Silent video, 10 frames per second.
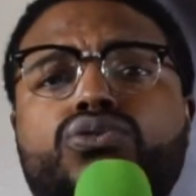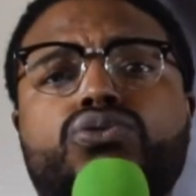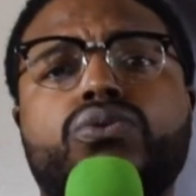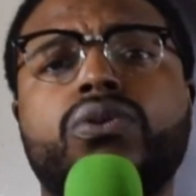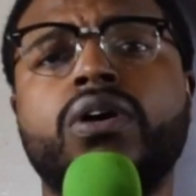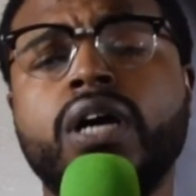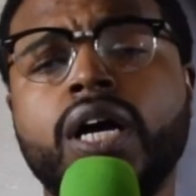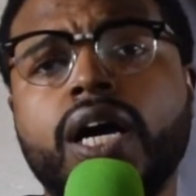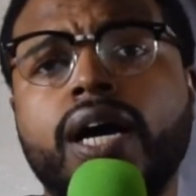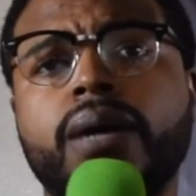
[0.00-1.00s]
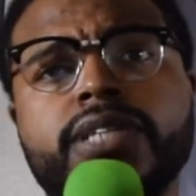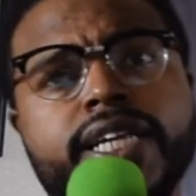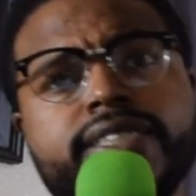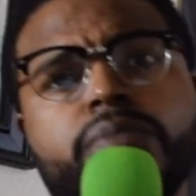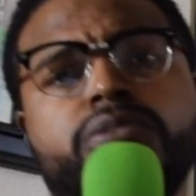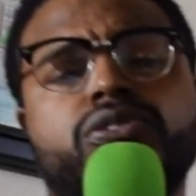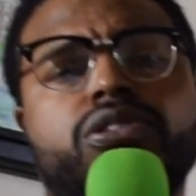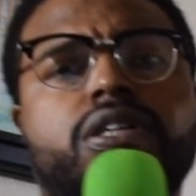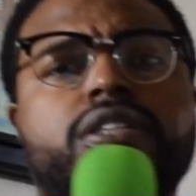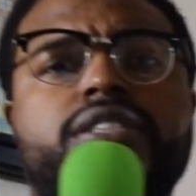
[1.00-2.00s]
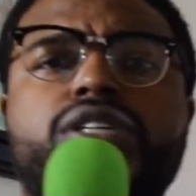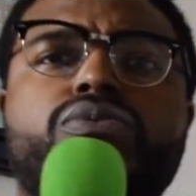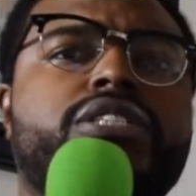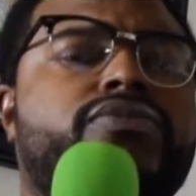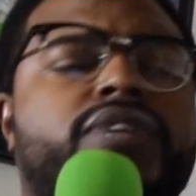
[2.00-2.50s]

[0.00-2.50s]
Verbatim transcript: usual. Um, today's episode is a continuation